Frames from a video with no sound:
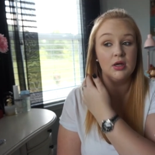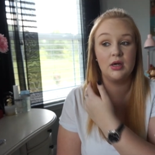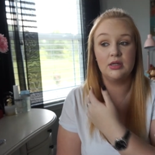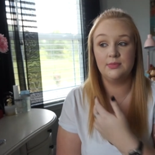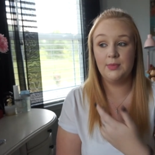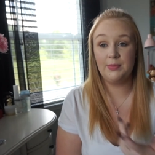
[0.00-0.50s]

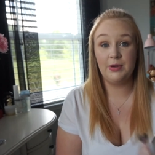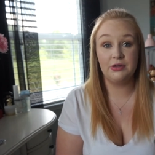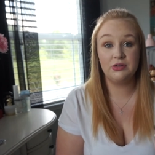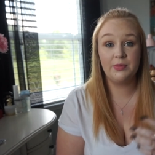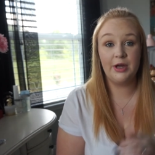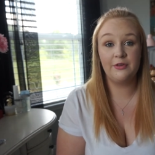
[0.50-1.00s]
because my
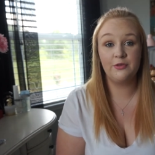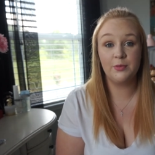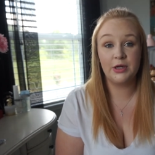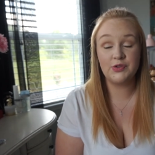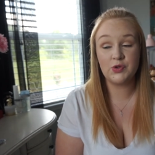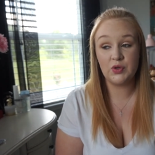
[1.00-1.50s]
parents are paying for
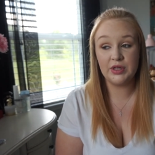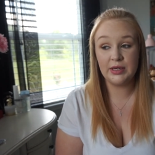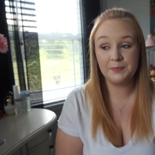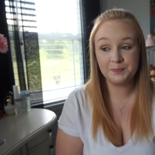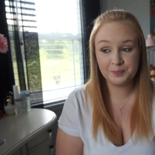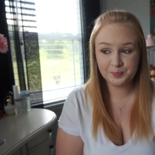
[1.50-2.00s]
my
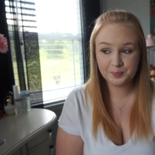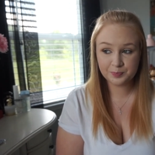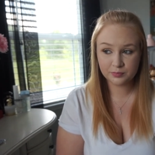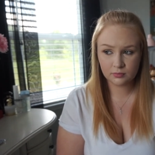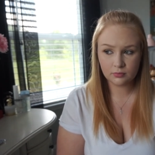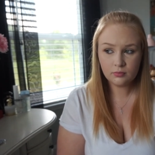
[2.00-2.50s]
schooling.
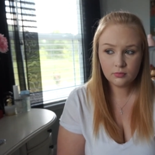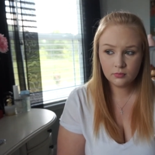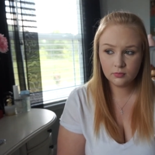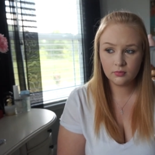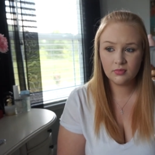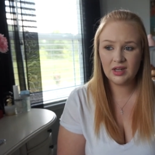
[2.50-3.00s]

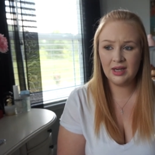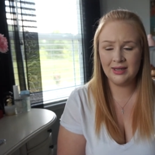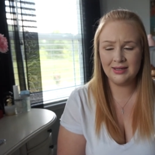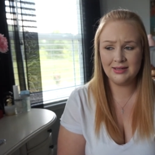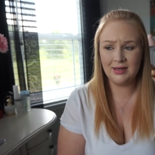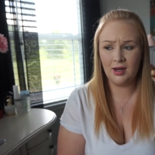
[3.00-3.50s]

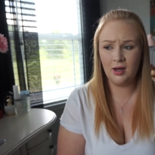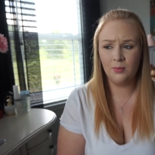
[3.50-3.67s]
And